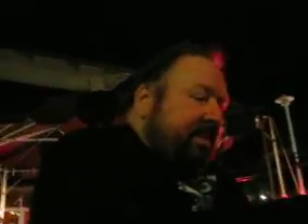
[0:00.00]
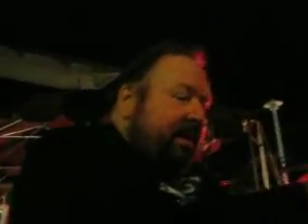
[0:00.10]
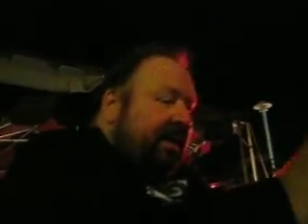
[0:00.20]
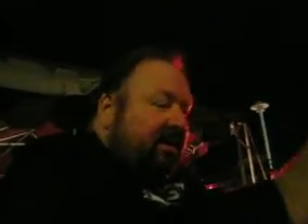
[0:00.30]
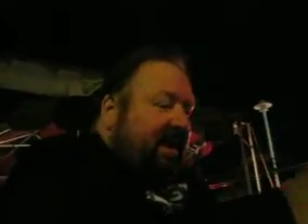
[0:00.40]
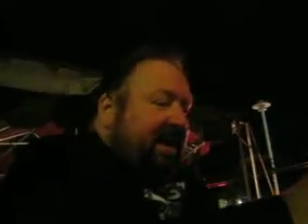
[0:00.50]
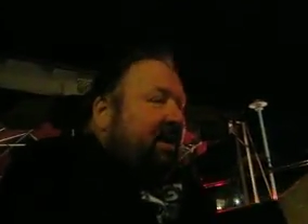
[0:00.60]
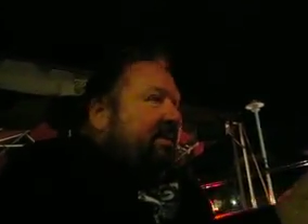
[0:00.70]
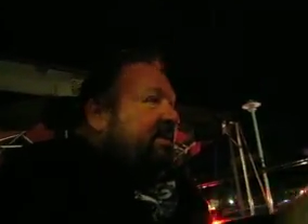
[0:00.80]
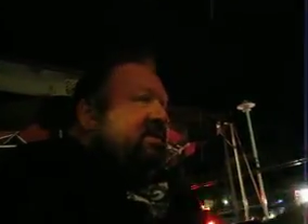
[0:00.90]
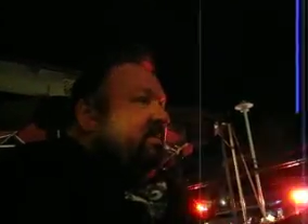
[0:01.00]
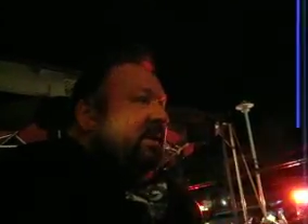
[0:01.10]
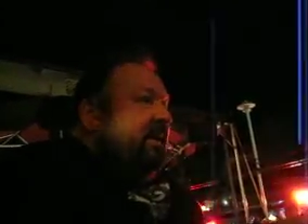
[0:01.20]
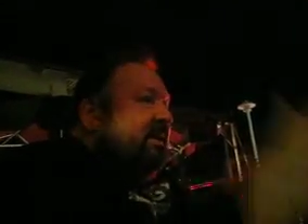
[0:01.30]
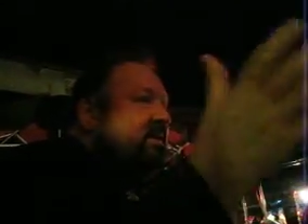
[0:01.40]
it's like another
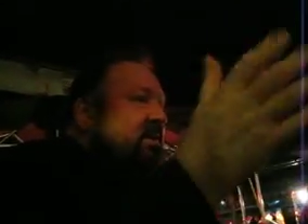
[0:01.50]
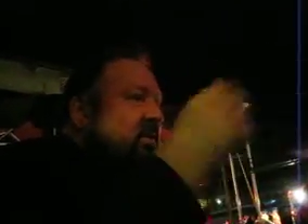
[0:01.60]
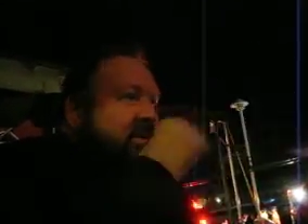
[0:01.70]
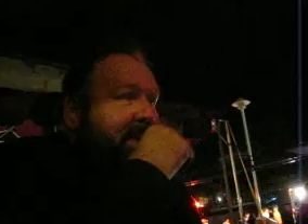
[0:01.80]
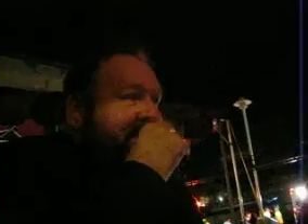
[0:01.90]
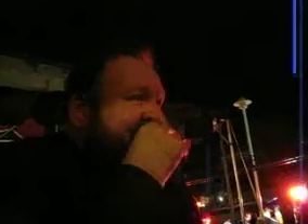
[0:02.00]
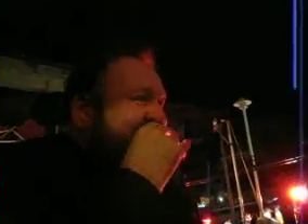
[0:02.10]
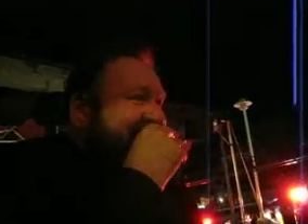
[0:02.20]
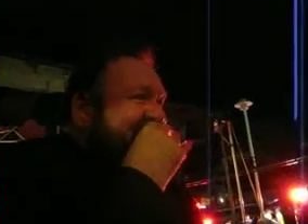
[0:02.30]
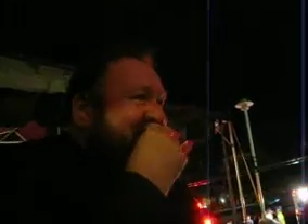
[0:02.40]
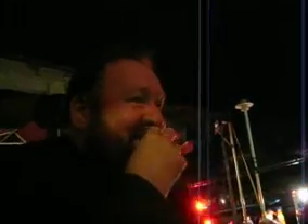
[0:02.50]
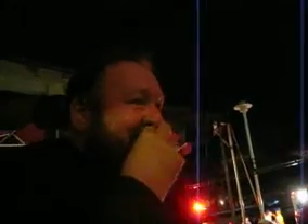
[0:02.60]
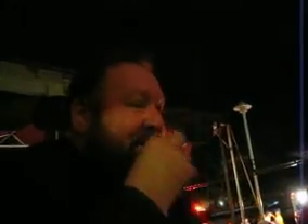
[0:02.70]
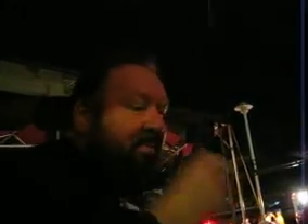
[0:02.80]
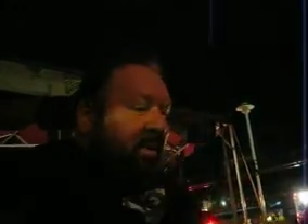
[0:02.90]
instrument, you know, it's a whole other
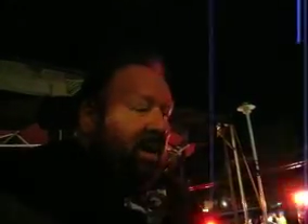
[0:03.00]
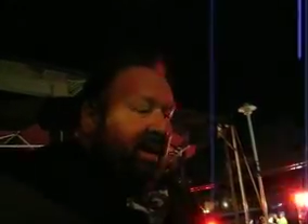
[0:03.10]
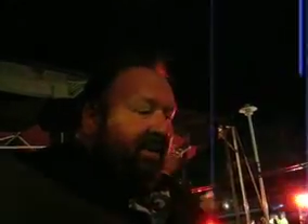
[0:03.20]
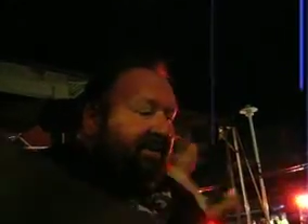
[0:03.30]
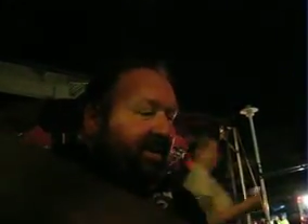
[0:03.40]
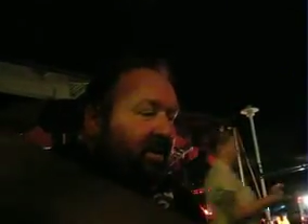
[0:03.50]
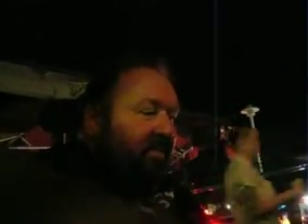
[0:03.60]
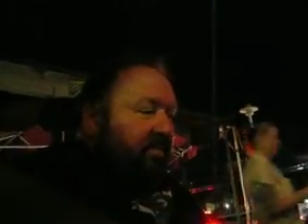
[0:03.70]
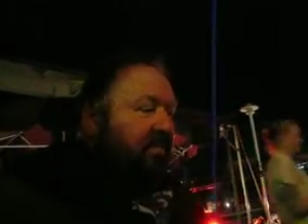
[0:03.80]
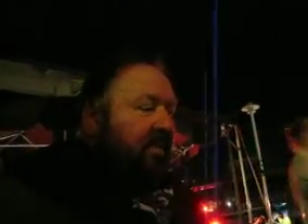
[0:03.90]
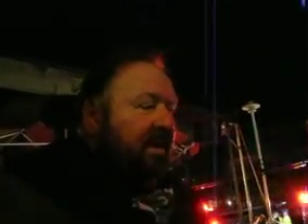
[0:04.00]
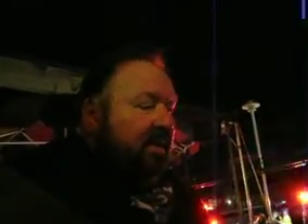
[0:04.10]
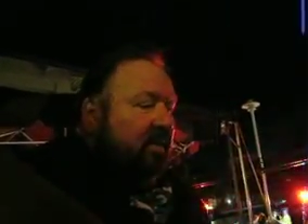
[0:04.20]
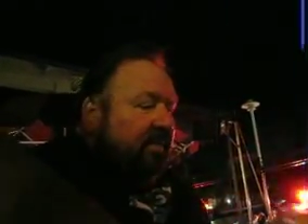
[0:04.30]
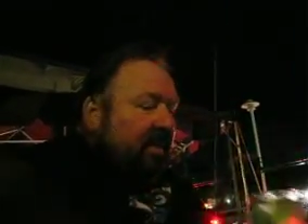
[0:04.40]
thing than playing. So, you
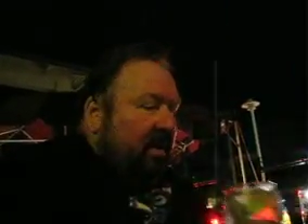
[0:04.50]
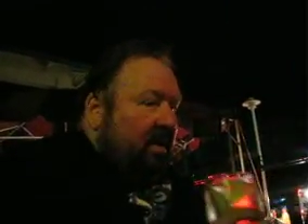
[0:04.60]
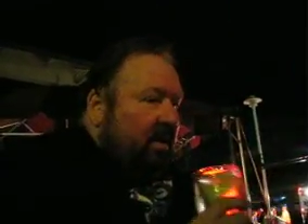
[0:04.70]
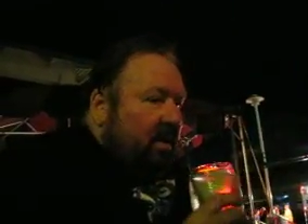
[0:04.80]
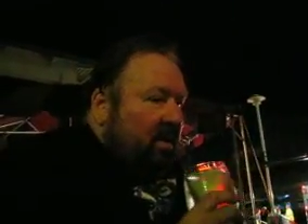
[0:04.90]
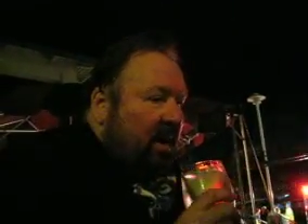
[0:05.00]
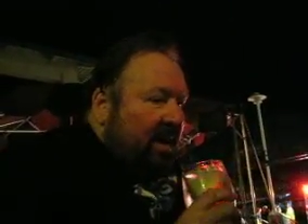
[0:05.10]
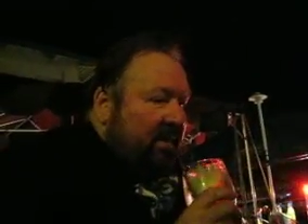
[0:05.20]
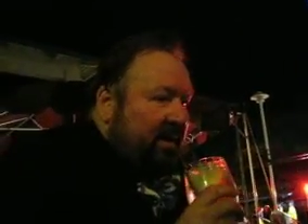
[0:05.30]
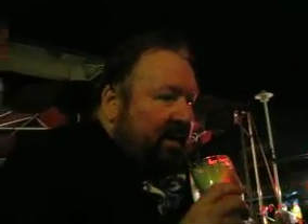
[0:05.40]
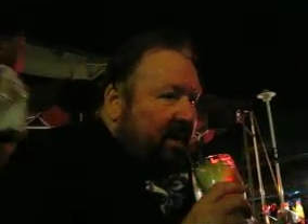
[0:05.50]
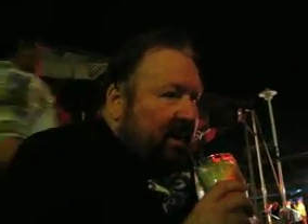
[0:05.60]
know, I think